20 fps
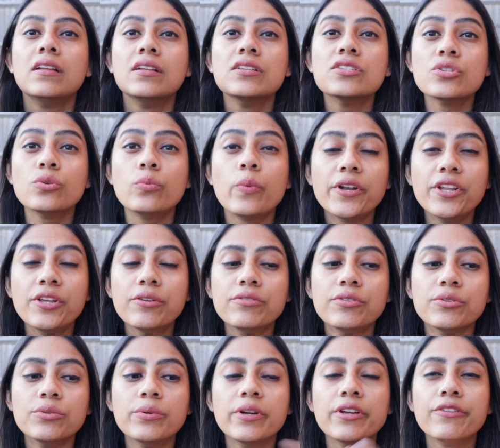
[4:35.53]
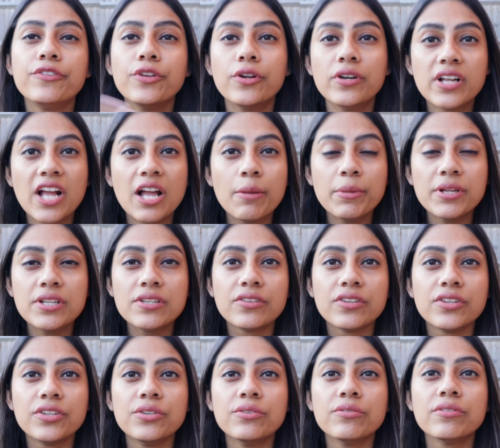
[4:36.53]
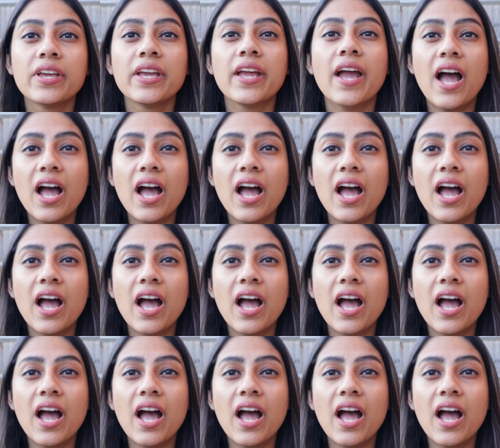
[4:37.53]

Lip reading: So what do you do if you're coming to the UK